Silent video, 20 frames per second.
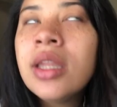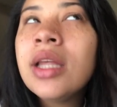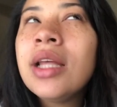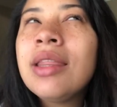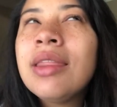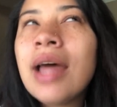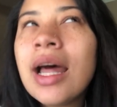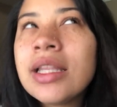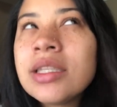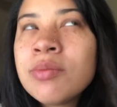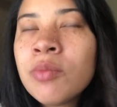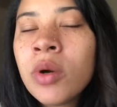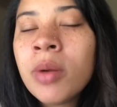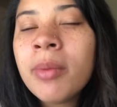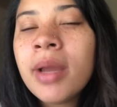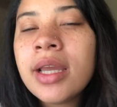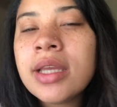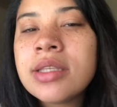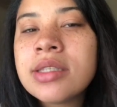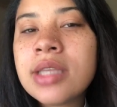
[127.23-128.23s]
Like that's more
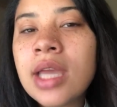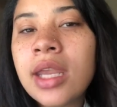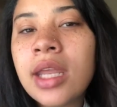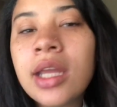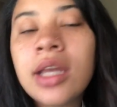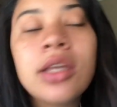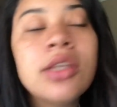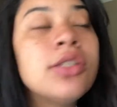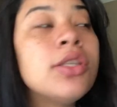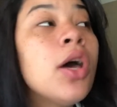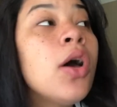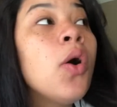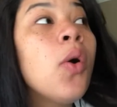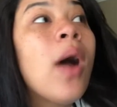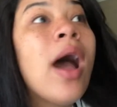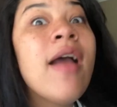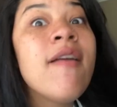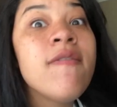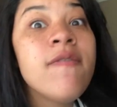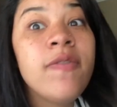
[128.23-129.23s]
my aesthetic. So
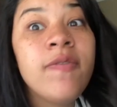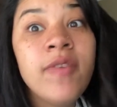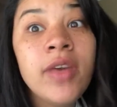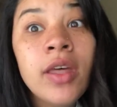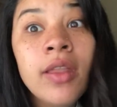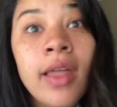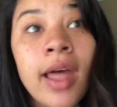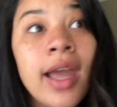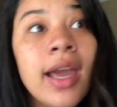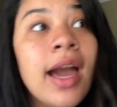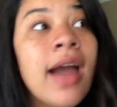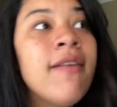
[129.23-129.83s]
I feel like